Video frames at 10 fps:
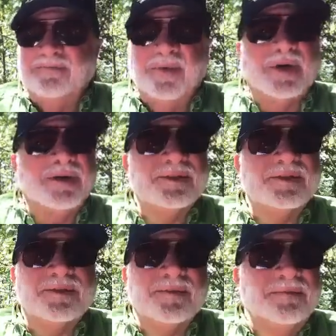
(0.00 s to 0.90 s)

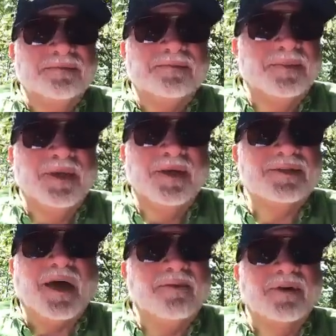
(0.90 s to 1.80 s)
Because
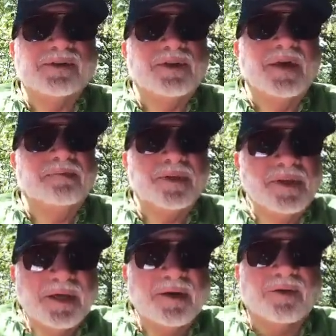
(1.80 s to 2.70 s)
it's obviously a
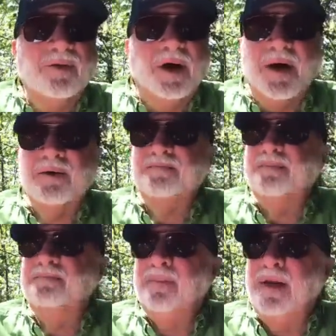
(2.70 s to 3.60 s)
political. Our
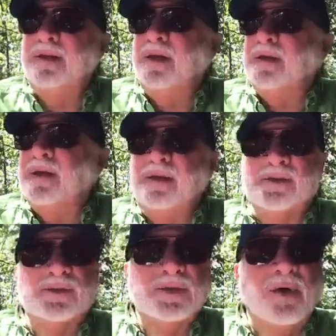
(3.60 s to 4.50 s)
media
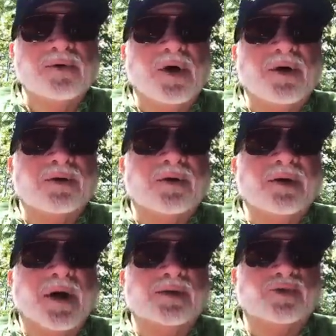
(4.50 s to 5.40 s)
is no
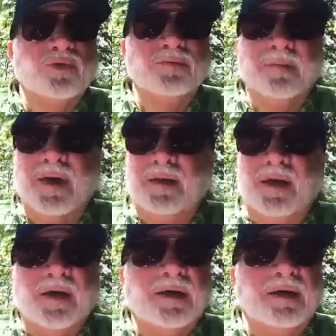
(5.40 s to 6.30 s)
longer a true
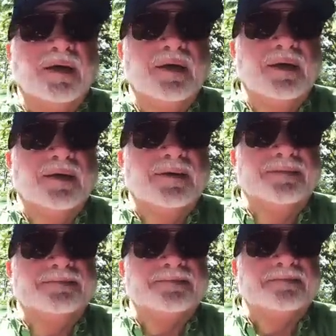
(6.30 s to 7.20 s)
media.
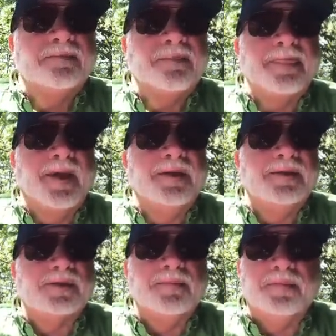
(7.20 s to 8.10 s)
It
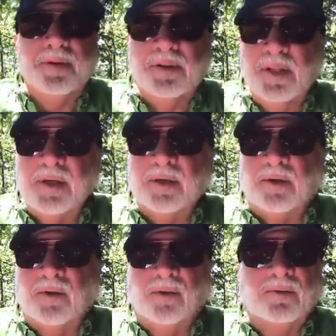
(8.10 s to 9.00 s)
is a
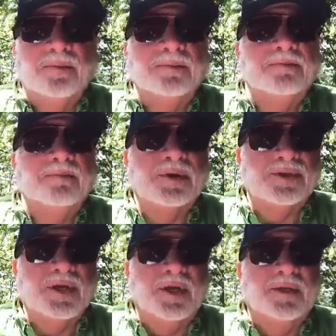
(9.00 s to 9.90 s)
political
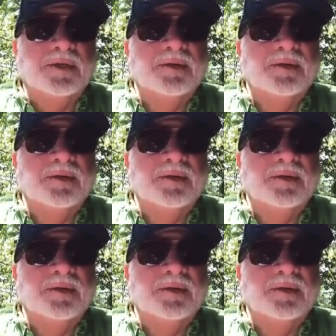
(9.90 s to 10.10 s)
machine.